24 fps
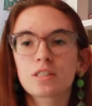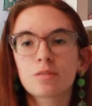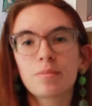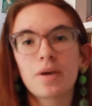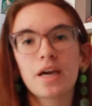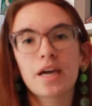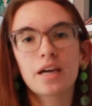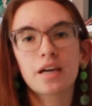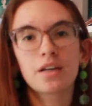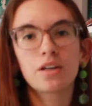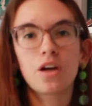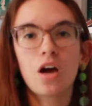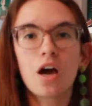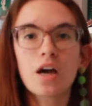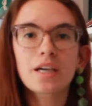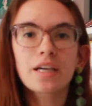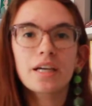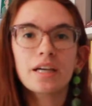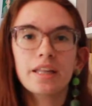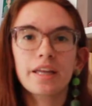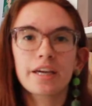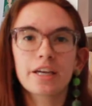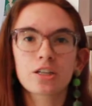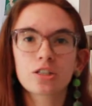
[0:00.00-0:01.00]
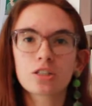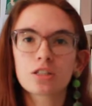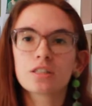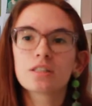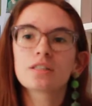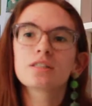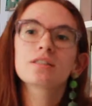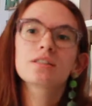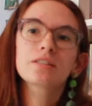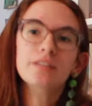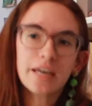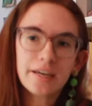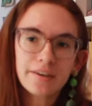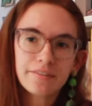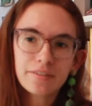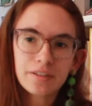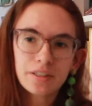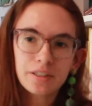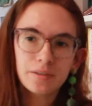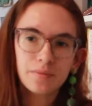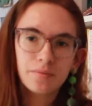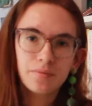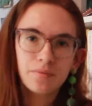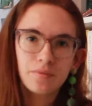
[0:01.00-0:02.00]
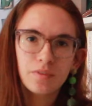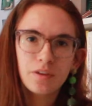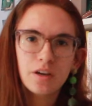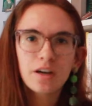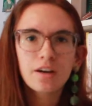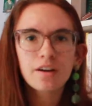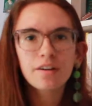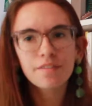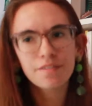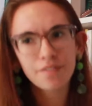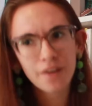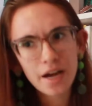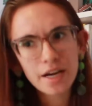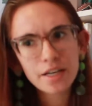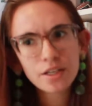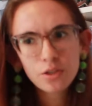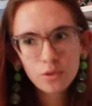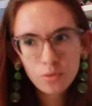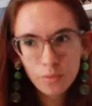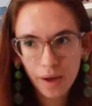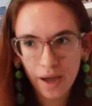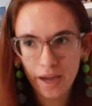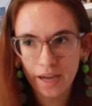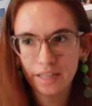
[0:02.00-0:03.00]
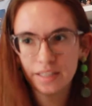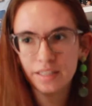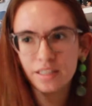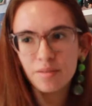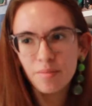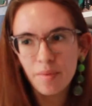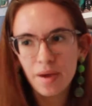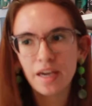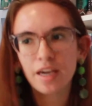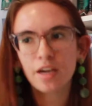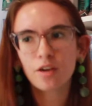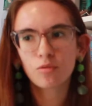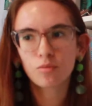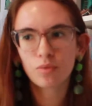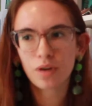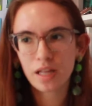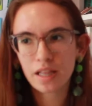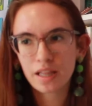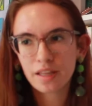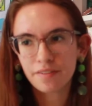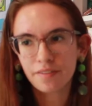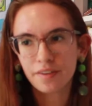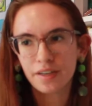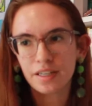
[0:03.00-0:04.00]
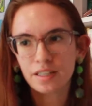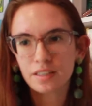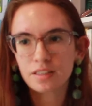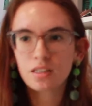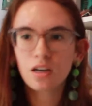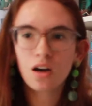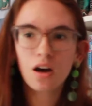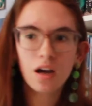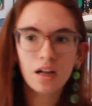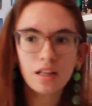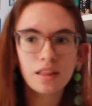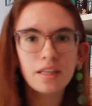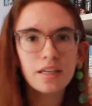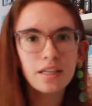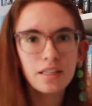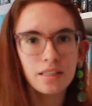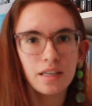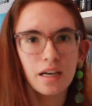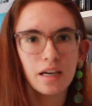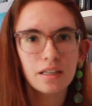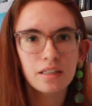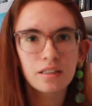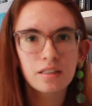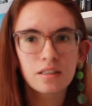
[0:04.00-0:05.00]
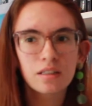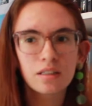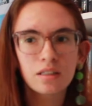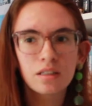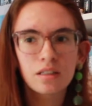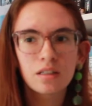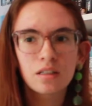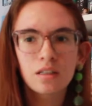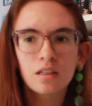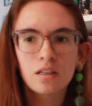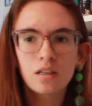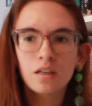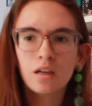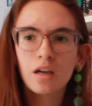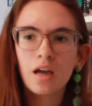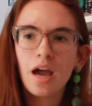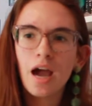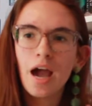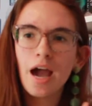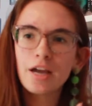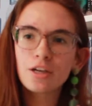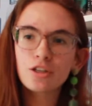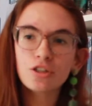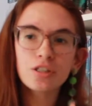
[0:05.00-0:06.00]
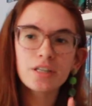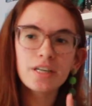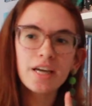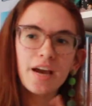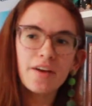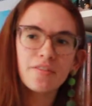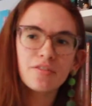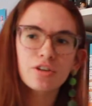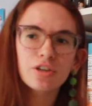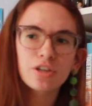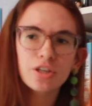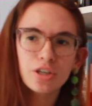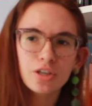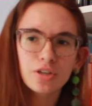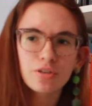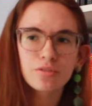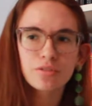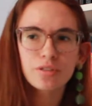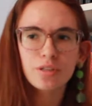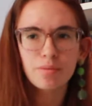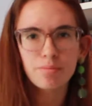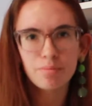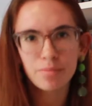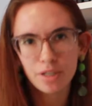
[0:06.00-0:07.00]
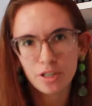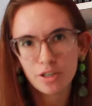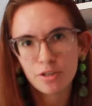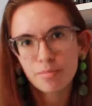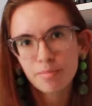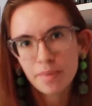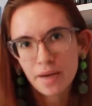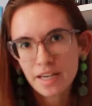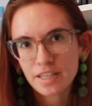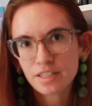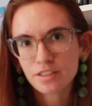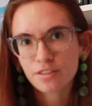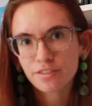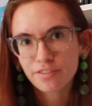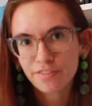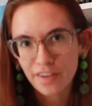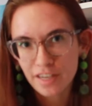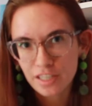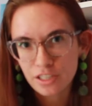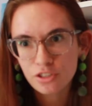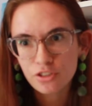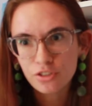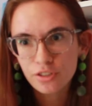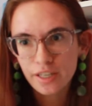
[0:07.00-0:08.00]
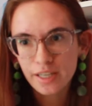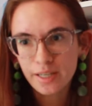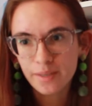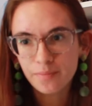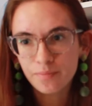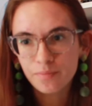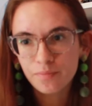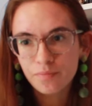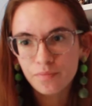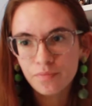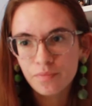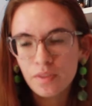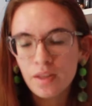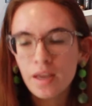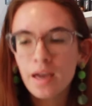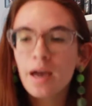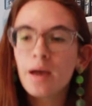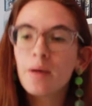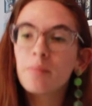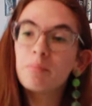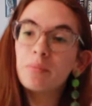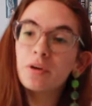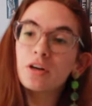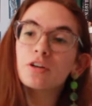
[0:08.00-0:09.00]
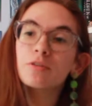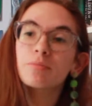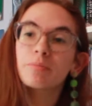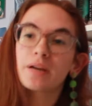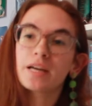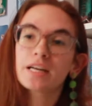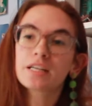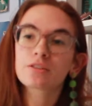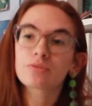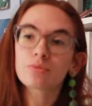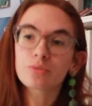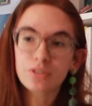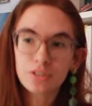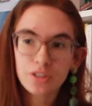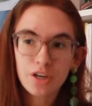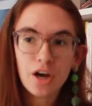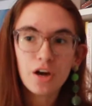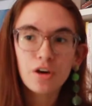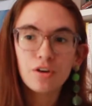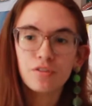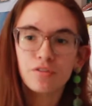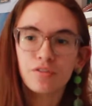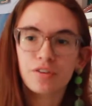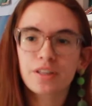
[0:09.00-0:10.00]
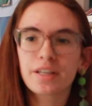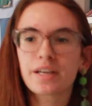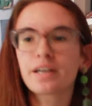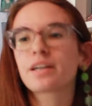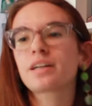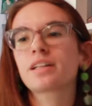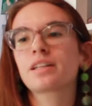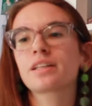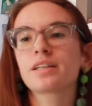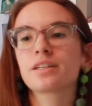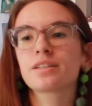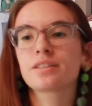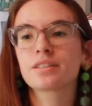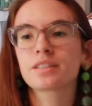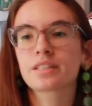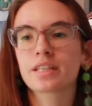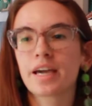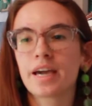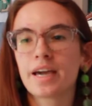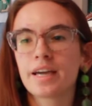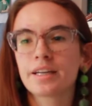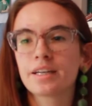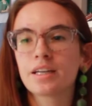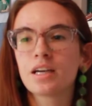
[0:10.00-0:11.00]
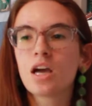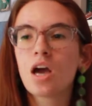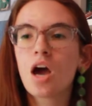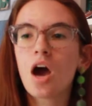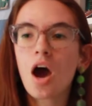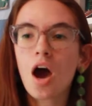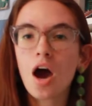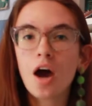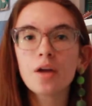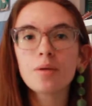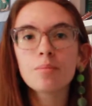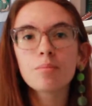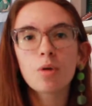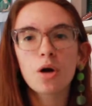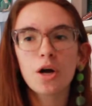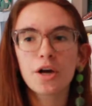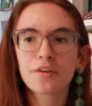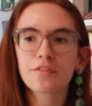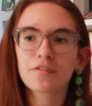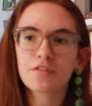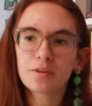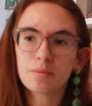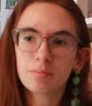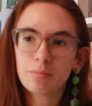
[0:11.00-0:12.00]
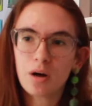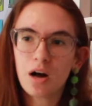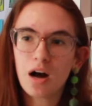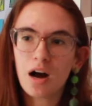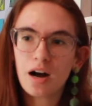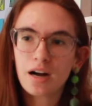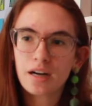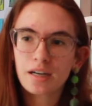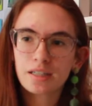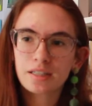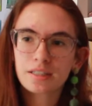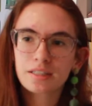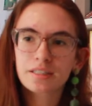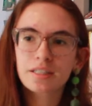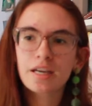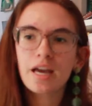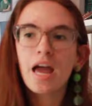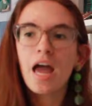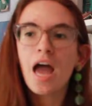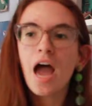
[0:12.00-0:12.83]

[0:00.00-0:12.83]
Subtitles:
to make inoculation safer. Find a way to make it relevant to Aunt Linda. Has she ever used a milk-based face cream? Milkmaids were known for their clear skin, unmarred from pox.